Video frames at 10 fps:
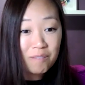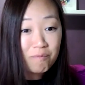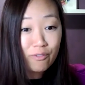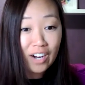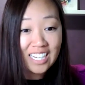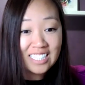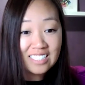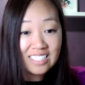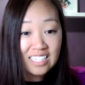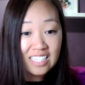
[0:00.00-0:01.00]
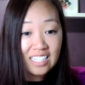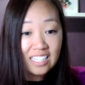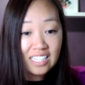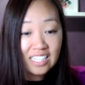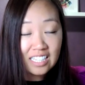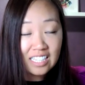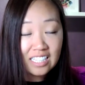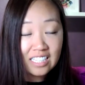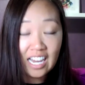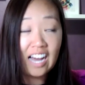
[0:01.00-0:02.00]
upfront
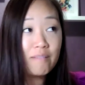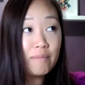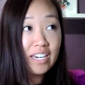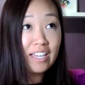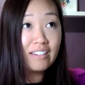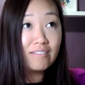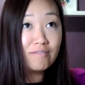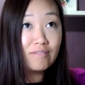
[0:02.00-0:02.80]
yeah i mean it